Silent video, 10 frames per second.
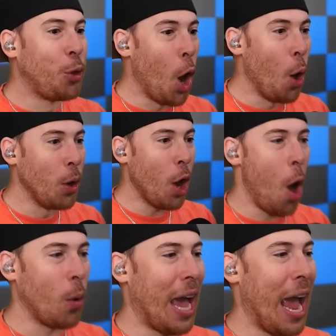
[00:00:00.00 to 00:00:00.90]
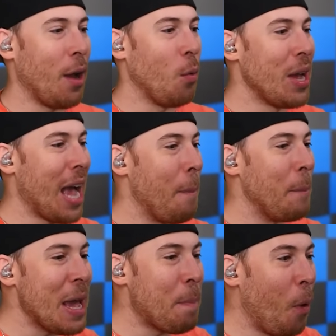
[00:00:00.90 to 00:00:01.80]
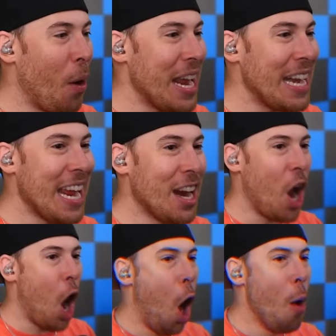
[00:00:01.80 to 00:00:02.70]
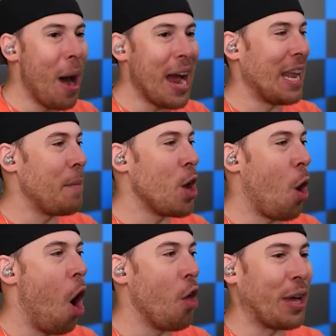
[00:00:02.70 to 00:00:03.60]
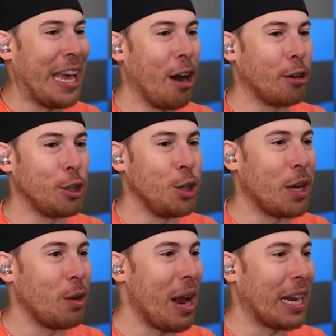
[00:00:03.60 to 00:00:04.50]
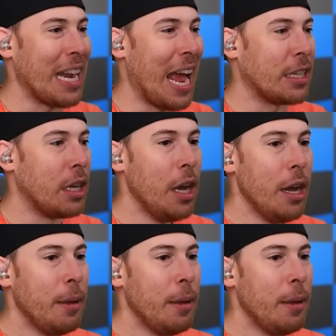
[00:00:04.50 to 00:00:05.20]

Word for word: Dude, okay. We got Meat Boy in here. Oh my. Let me know all the characters you can recognize.